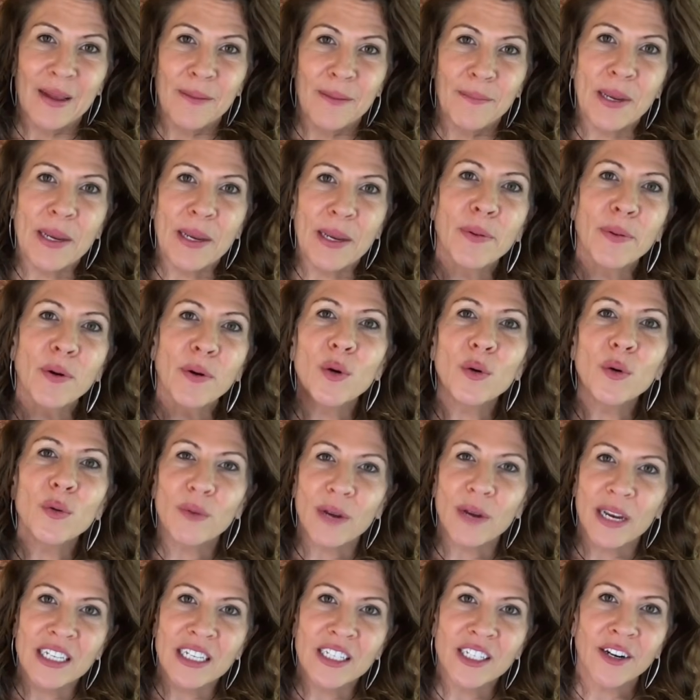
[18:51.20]
People who
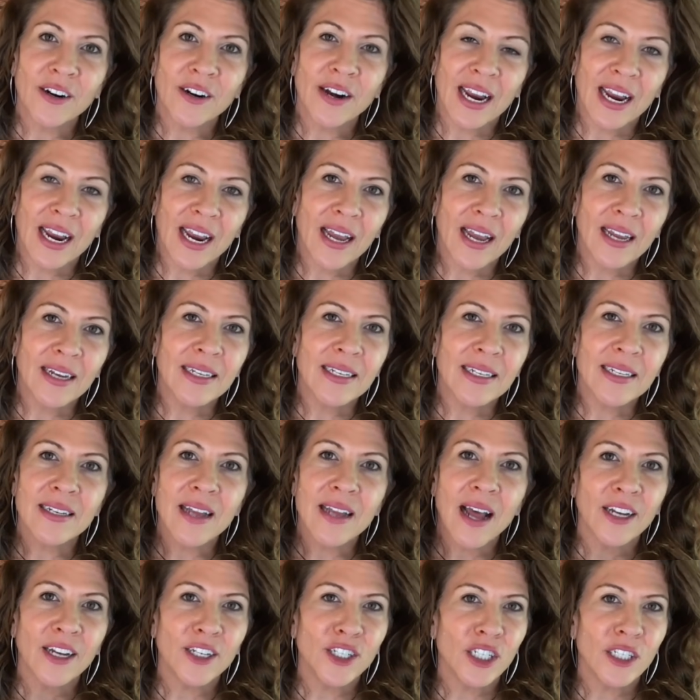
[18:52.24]
raise their hand, it's
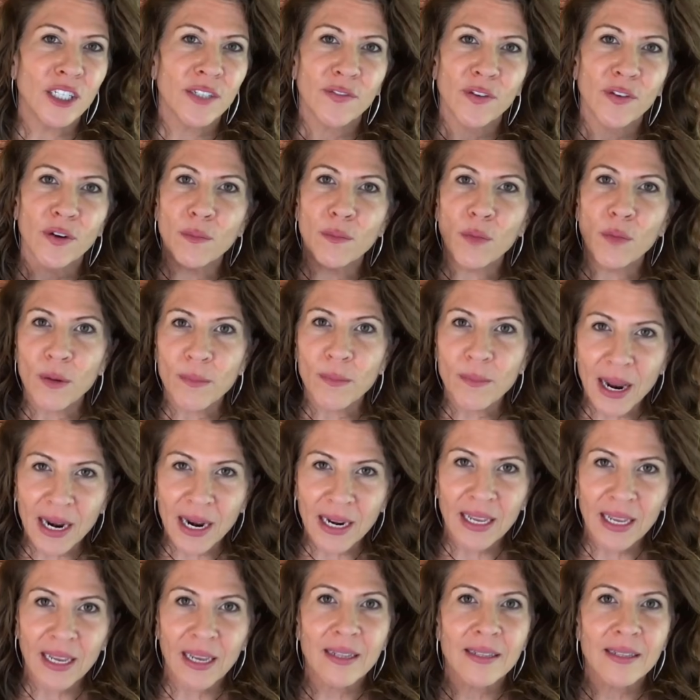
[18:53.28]
not just for more money,